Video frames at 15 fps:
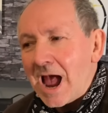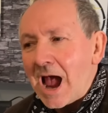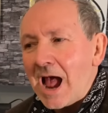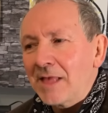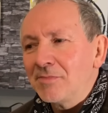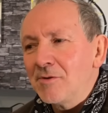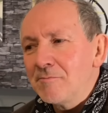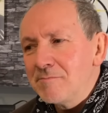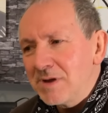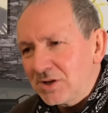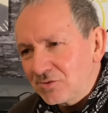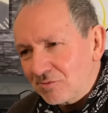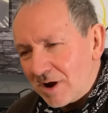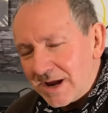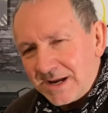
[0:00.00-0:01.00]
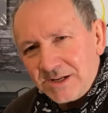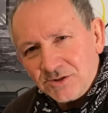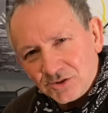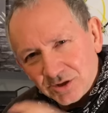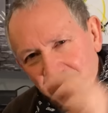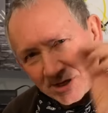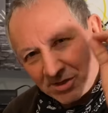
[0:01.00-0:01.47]
And the
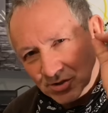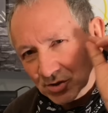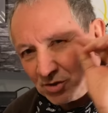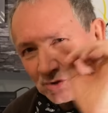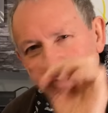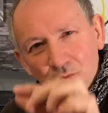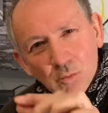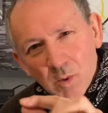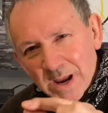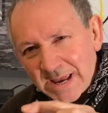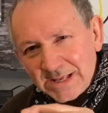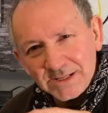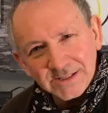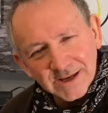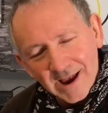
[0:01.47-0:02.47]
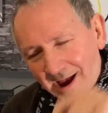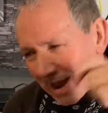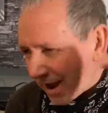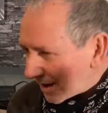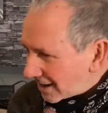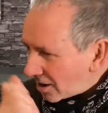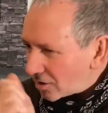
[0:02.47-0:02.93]
mid-range is sweet
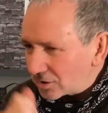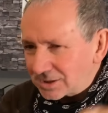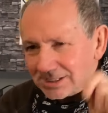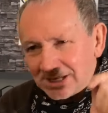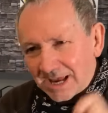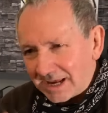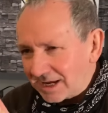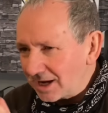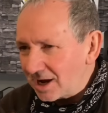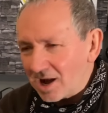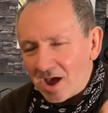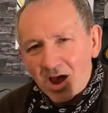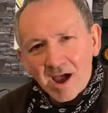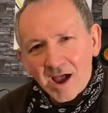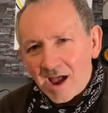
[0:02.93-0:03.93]
and articulate